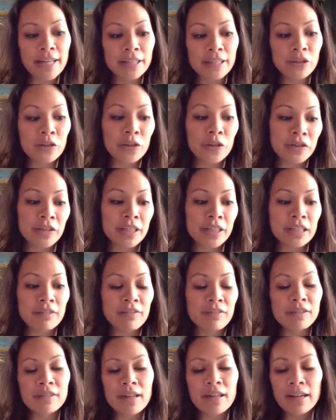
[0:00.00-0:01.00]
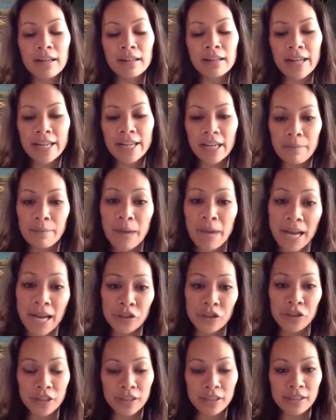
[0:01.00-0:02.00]
And you could think of us kind of like a
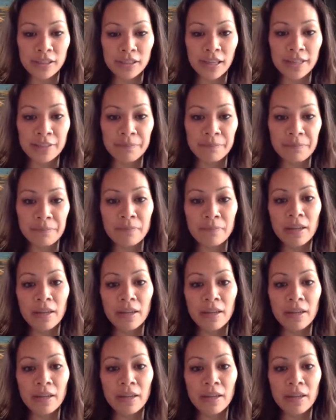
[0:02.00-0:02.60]
matching site.